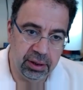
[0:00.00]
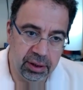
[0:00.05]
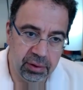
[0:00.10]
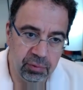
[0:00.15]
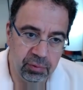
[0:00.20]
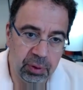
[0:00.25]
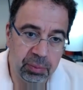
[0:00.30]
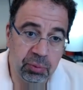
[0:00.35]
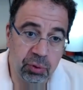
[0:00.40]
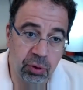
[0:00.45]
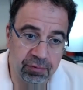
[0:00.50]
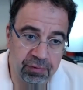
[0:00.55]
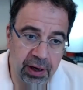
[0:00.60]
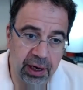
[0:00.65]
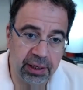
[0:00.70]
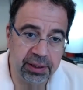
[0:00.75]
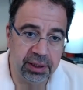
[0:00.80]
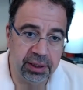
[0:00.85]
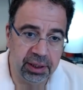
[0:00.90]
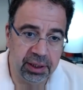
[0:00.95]
we
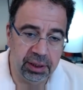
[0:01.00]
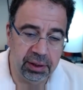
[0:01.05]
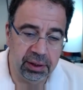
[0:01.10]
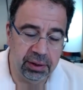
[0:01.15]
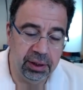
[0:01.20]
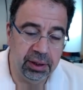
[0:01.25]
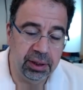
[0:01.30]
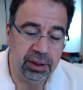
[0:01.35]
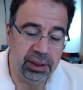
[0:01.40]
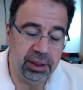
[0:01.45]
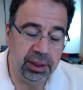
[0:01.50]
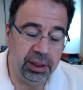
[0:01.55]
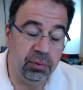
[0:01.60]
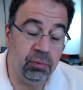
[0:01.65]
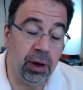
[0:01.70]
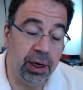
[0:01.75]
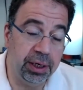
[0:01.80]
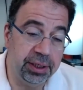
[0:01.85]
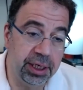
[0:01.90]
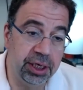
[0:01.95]
provided in
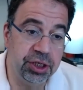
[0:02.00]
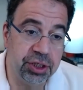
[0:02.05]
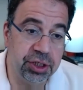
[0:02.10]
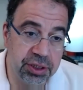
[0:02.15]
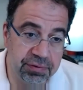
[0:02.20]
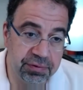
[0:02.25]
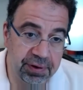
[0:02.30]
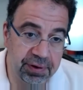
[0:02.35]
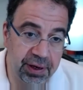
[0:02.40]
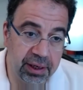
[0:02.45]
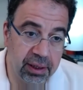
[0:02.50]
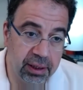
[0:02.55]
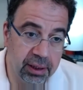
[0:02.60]
Why Nations Fail.